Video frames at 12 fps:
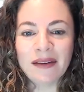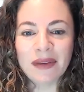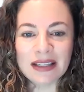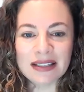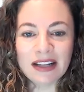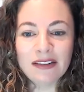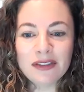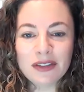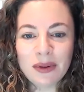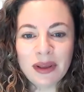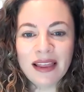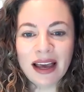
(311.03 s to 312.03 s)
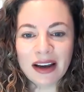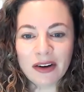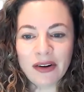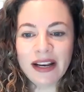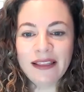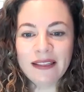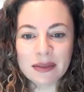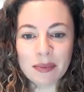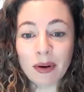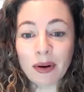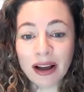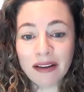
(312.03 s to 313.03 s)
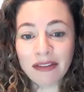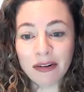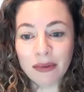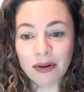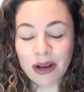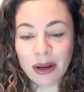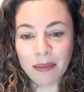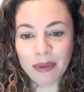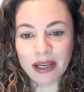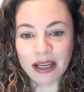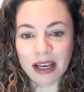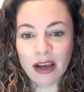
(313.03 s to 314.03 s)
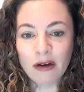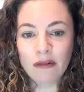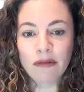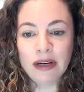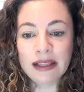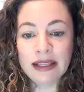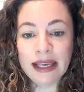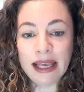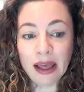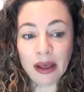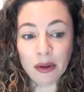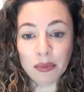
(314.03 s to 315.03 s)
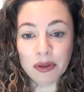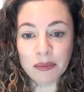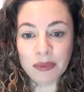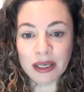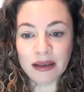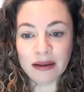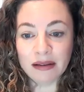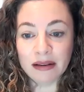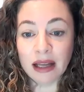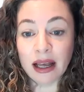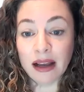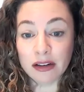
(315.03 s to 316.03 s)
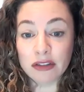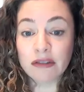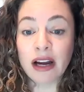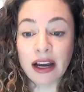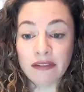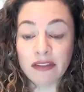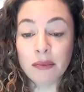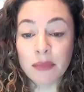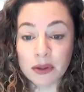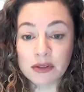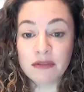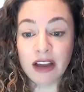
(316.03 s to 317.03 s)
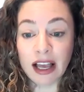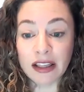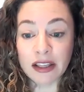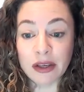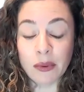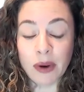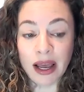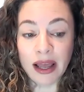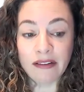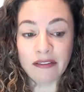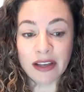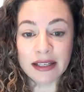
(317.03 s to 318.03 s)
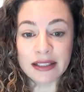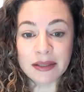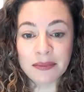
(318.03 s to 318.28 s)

Instead of doing that, creating this profitable company really helped me derive the most value out of it.